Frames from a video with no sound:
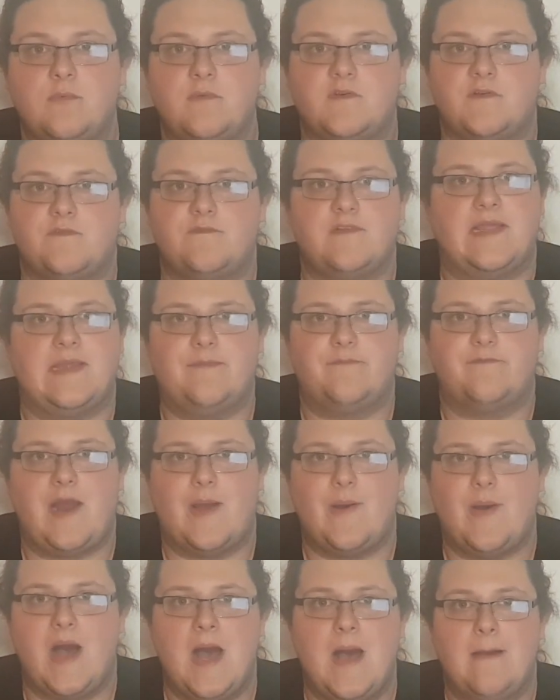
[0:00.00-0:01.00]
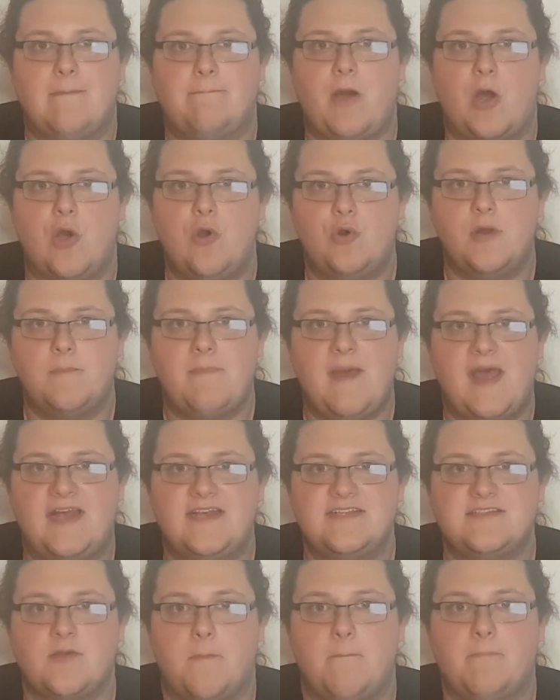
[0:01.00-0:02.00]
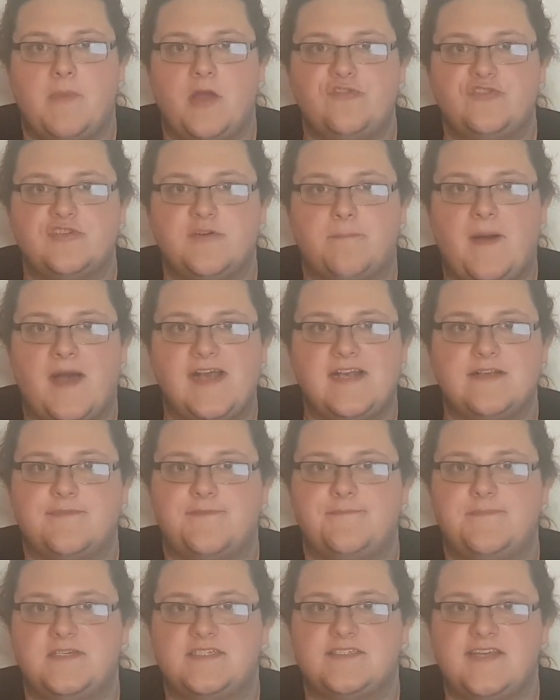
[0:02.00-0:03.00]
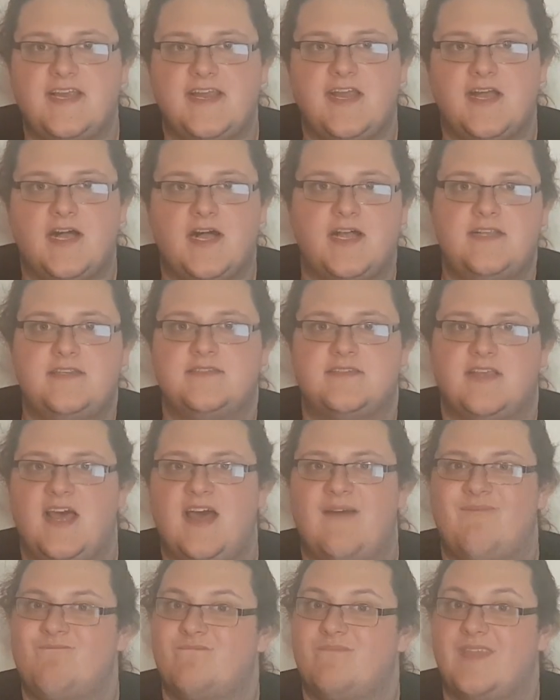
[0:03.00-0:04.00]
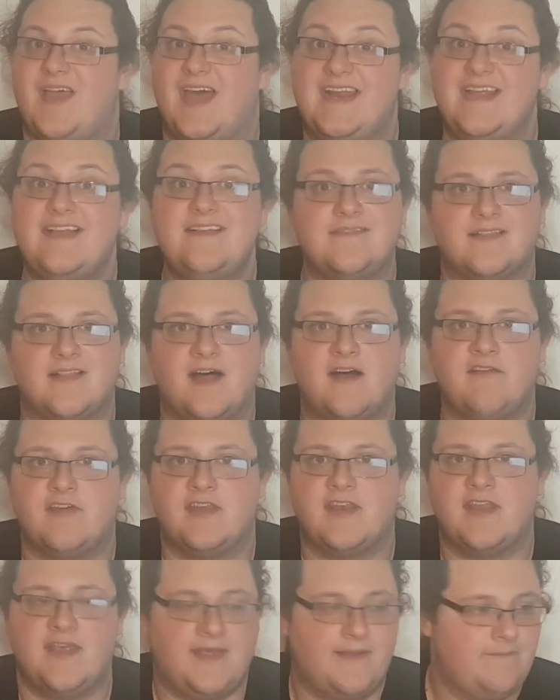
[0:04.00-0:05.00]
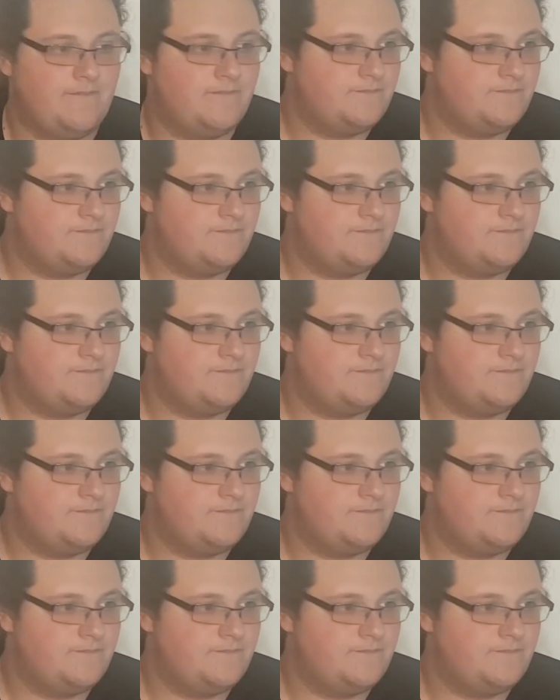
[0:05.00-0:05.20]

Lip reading: with a flamethrower, polar bears on motorbikes with machine guns, and he's loving it.